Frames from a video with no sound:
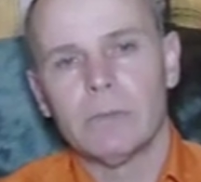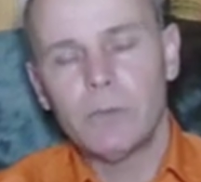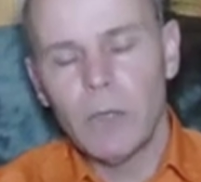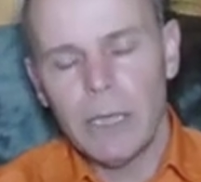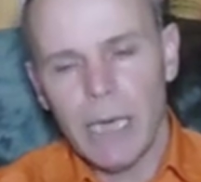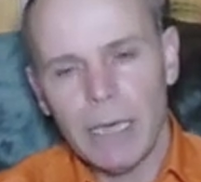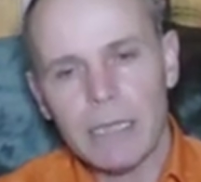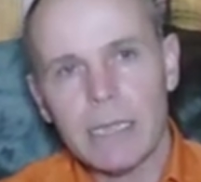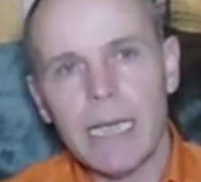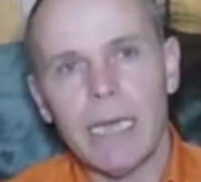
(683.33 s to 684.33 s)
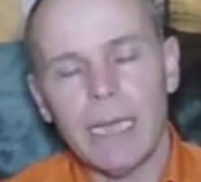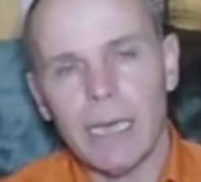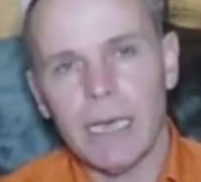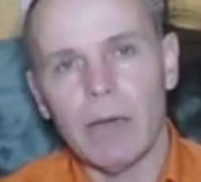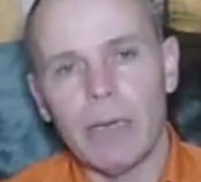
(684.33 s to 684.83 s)
fully understanding
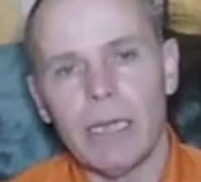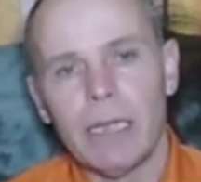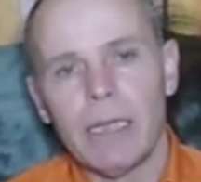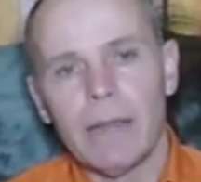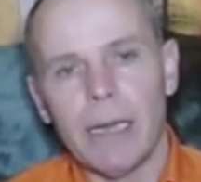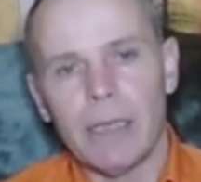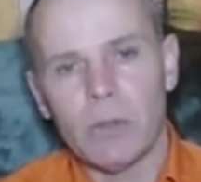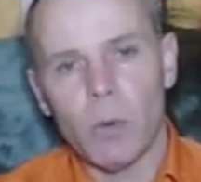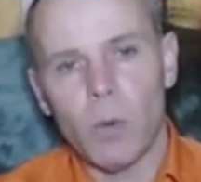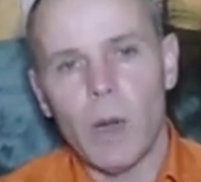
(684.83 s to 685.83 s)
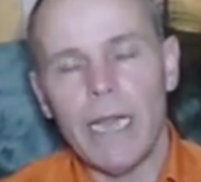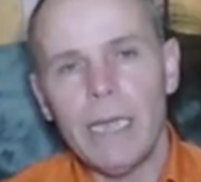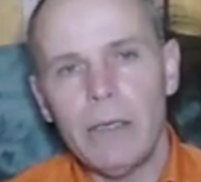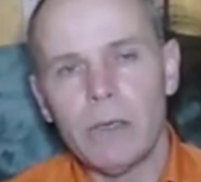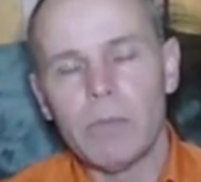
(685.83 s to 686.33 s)
and knowing that it's
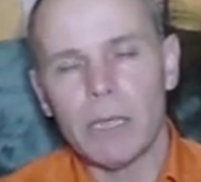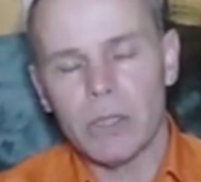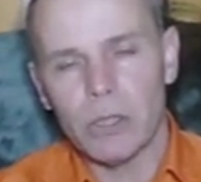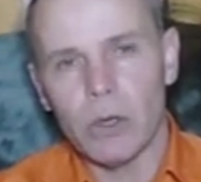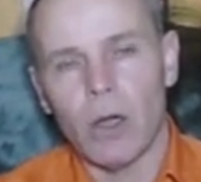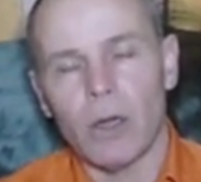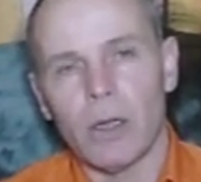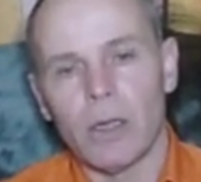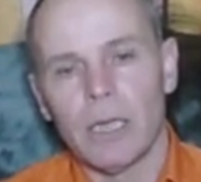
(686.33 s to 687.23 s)
way too much dog.